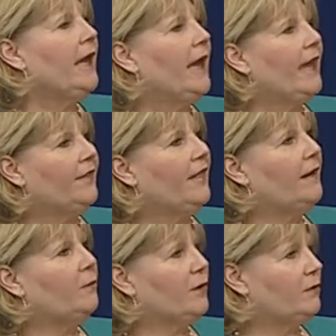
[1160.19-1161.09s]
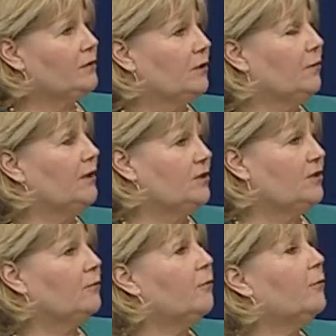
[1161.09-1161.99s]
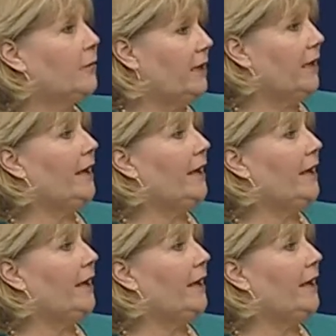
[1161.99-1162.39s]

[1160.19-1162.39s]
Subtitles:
and then what you do is you create